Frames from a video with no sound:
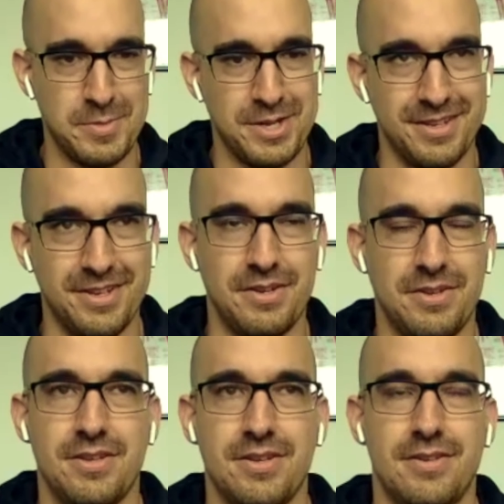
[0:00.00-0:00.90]
I
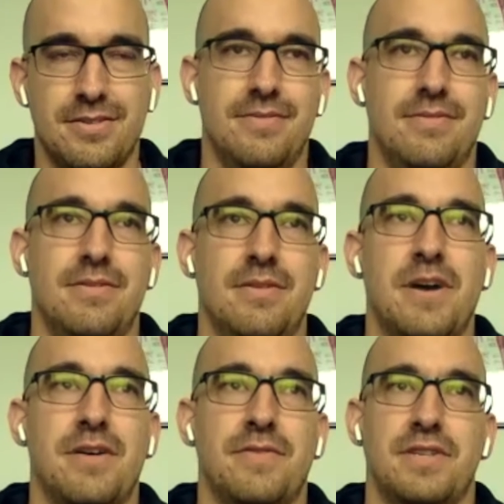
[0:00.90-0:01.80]
mean, the
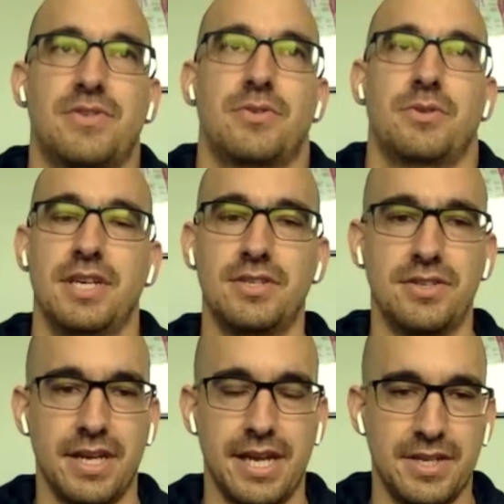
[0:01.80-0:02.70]
amount of external
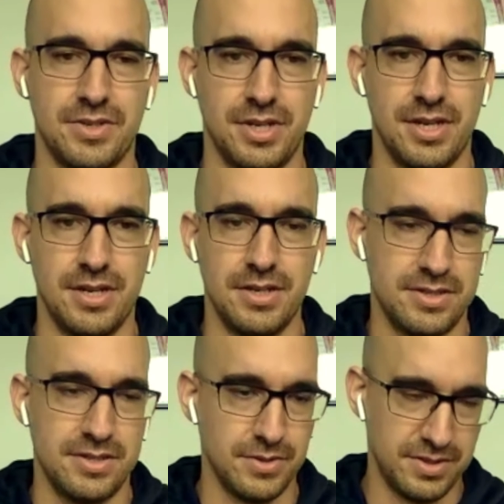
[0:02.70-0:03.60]
rotation that guys are getting, you
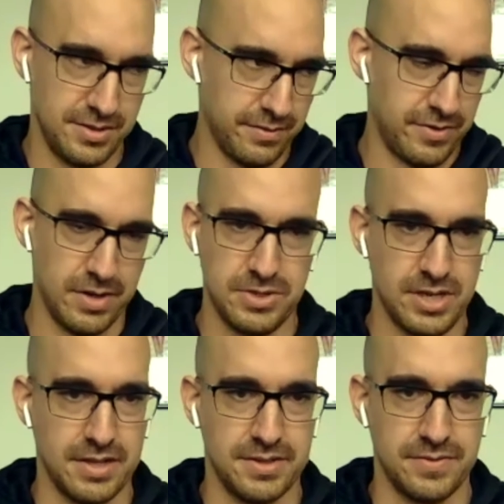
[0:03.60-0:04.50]
see those still frame
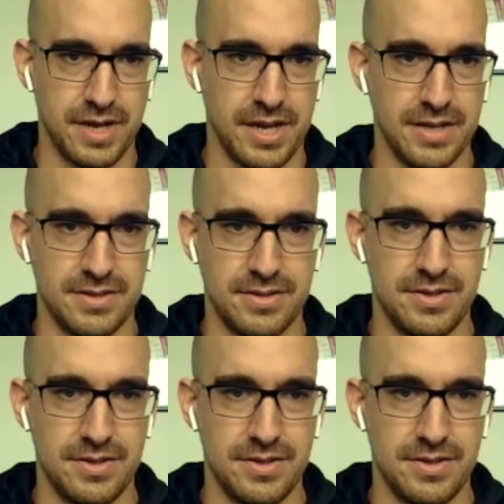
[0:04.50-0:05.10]
shots of guys,